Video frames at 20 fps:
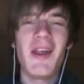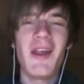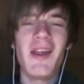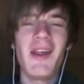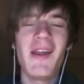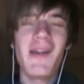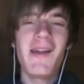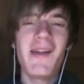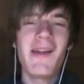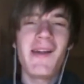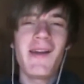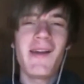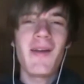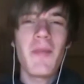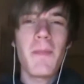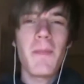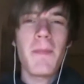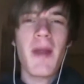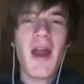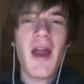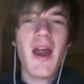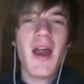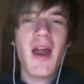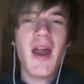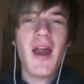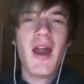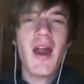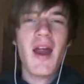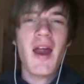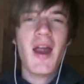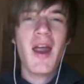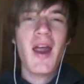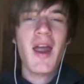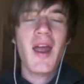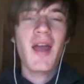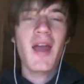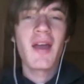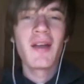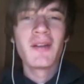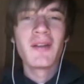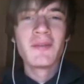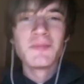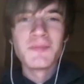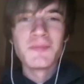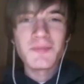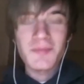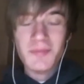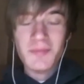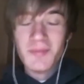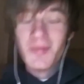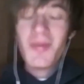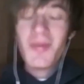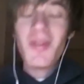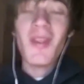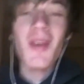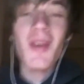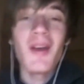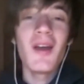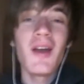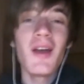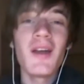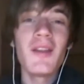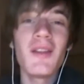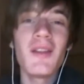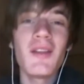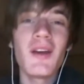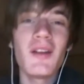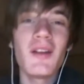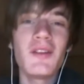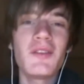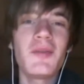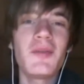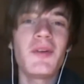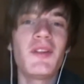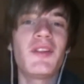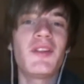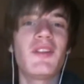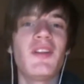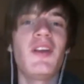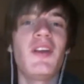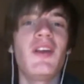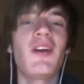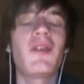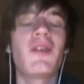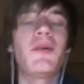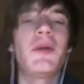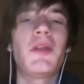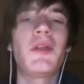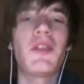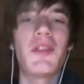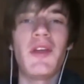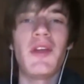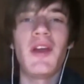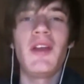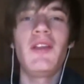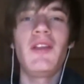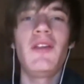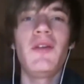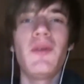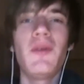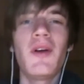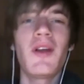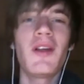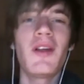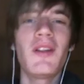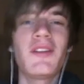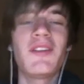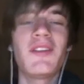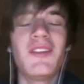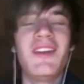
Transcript: Peter. He has a dream and a goal, and he'll do and I just want to say a quick thank you, I guess.